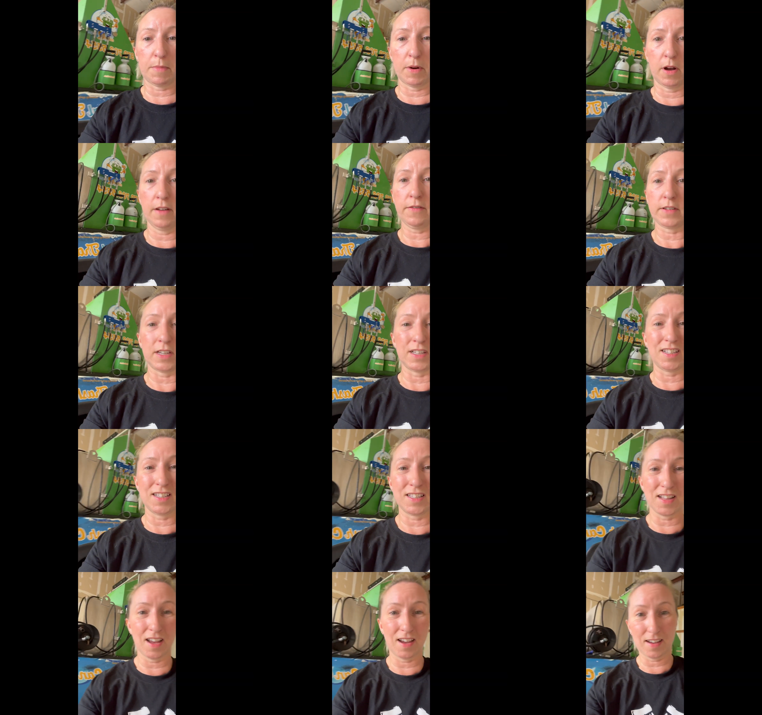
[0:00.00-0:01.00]
off because
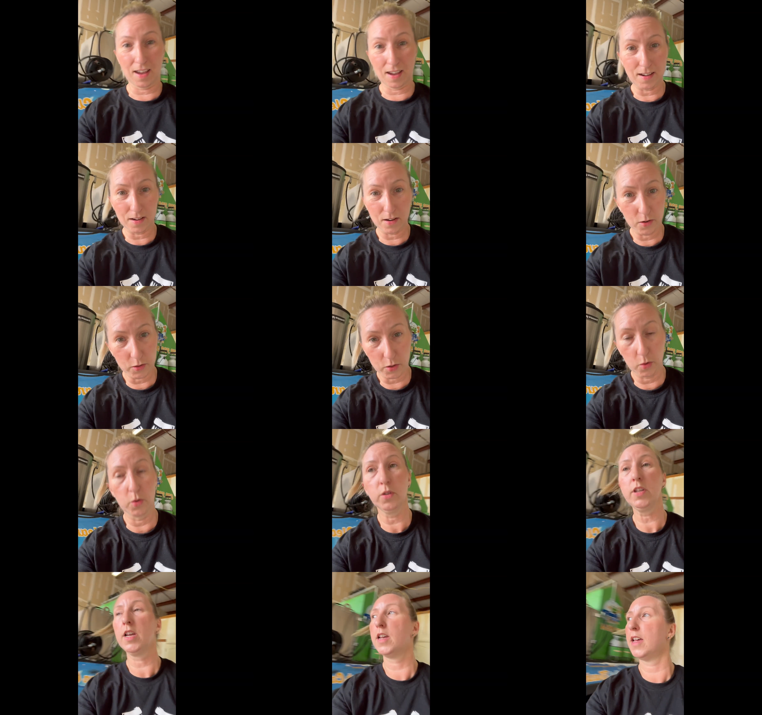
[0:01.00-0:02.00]
it's like 8 years
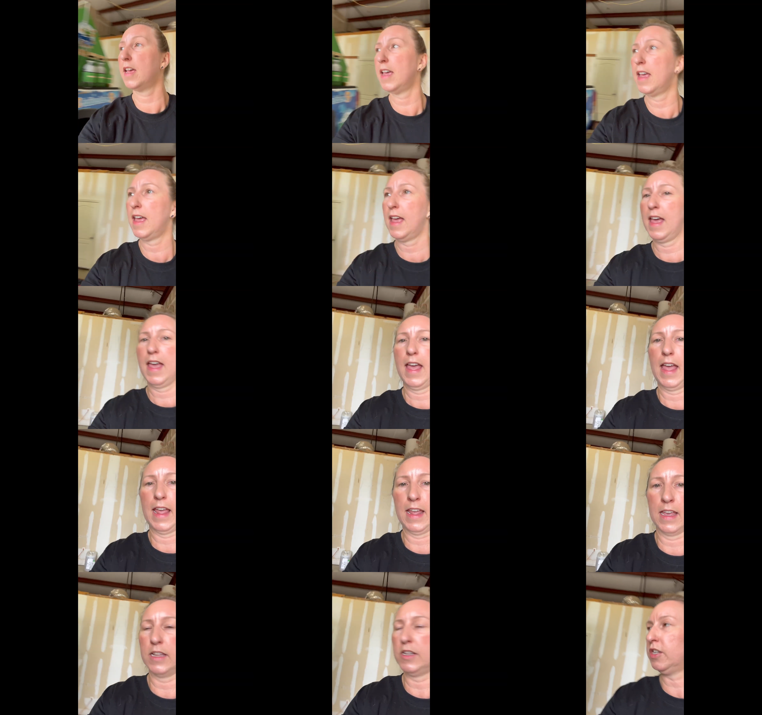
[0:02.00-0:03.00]
old.
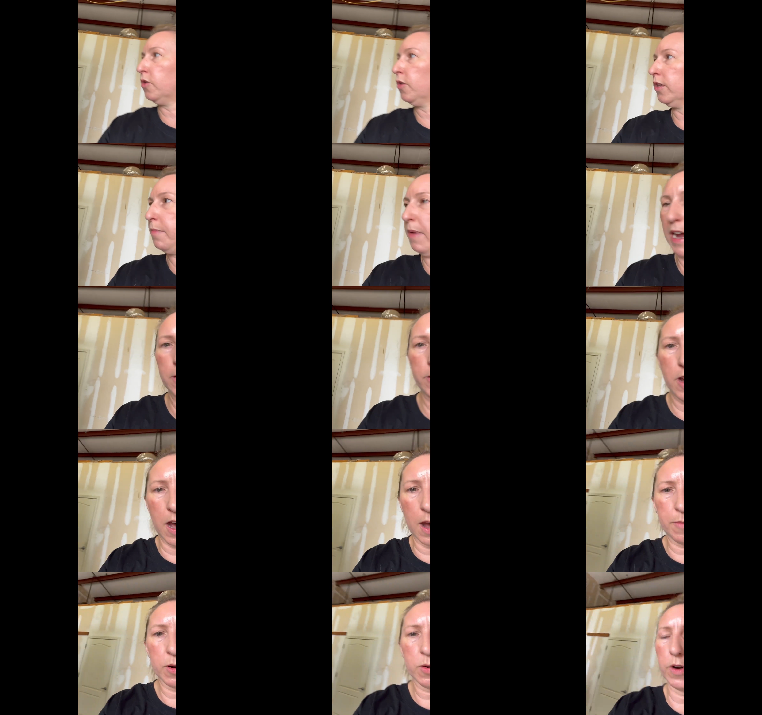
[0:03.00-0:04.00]
And you know, on the back of the
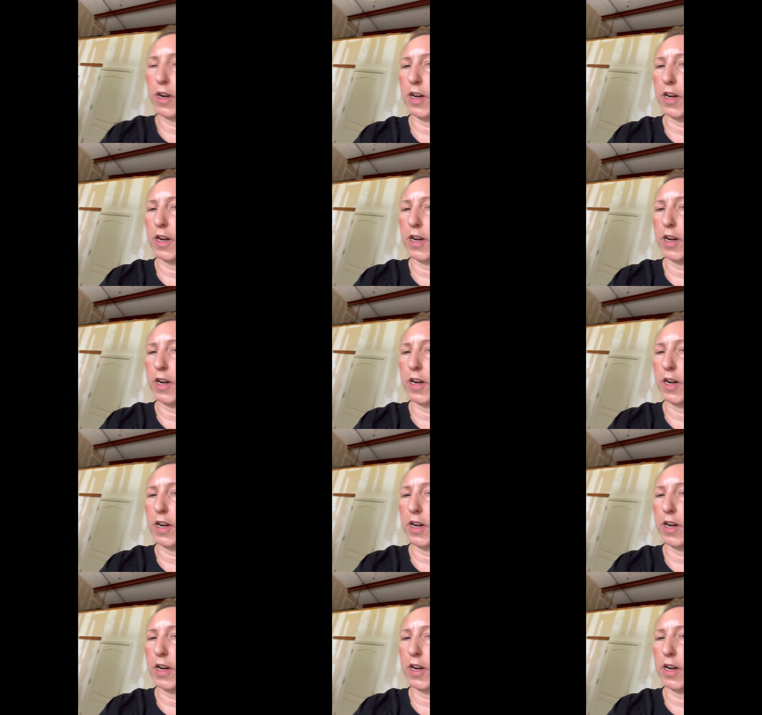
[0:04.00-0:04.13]
hopper where